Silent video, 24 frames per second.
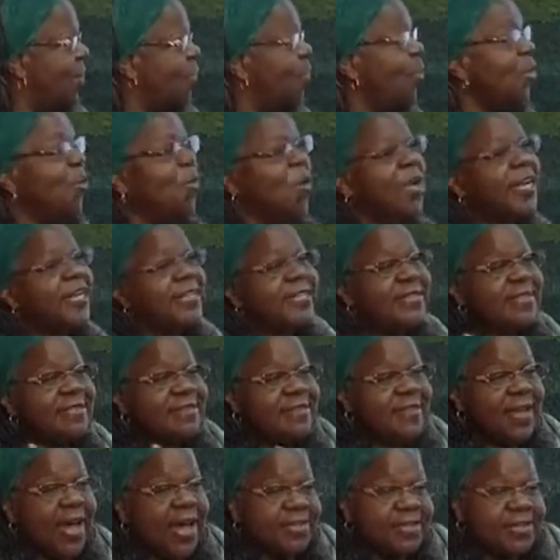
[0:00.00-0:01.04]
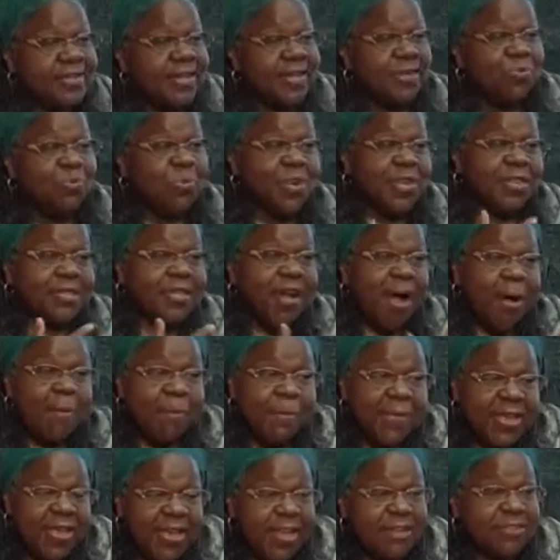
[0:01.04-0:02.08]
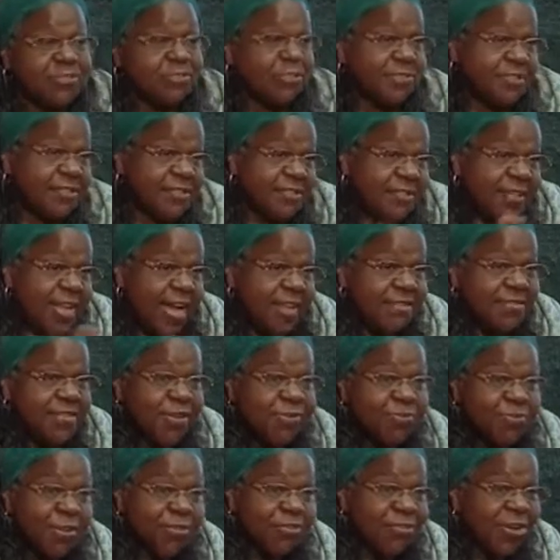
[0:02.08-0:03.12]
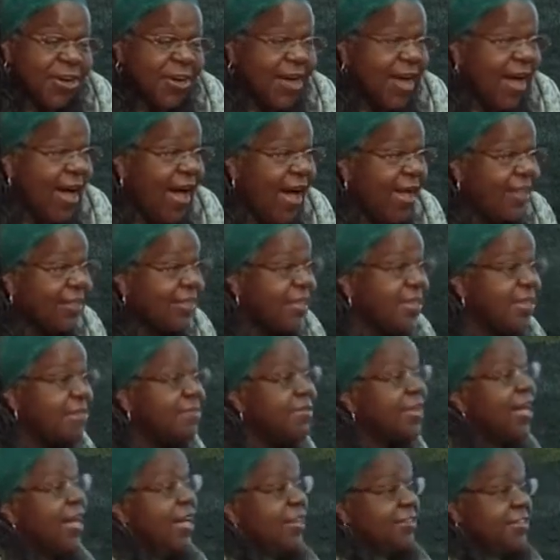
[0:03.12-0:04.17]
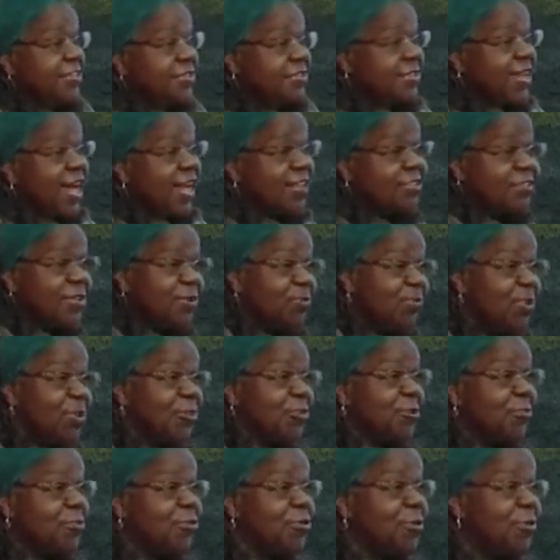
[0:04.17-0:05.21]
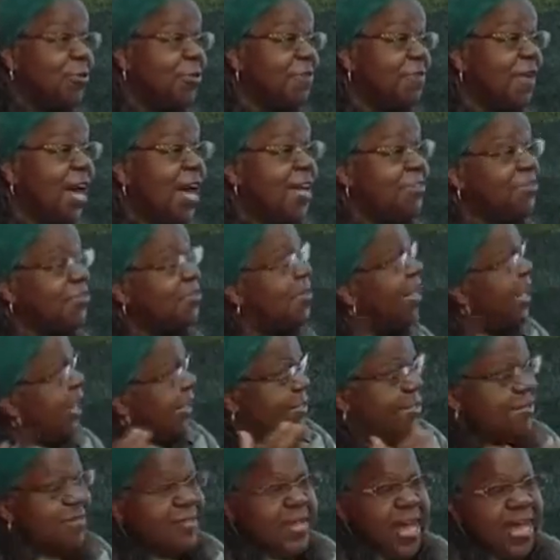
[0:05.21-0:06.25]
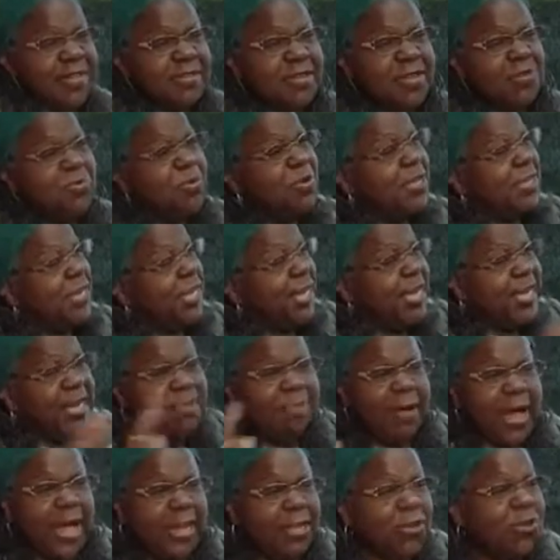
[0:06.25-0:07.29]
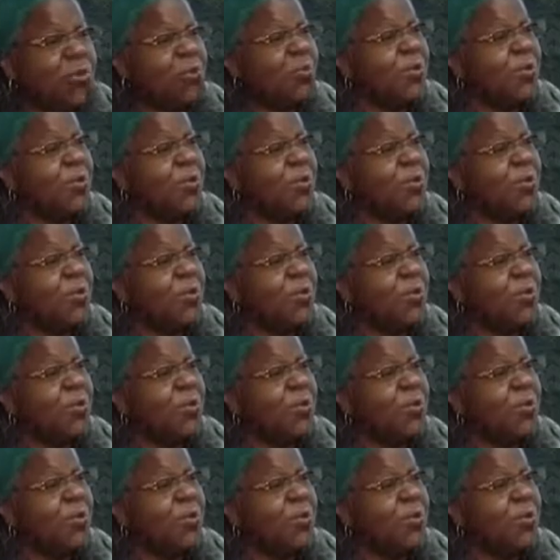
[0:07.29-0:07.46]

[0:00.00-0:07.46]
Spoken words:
We want to discuss it with our peers, discuss it with your colleagues, discuss it with your supervisor, discuss it with anybody who will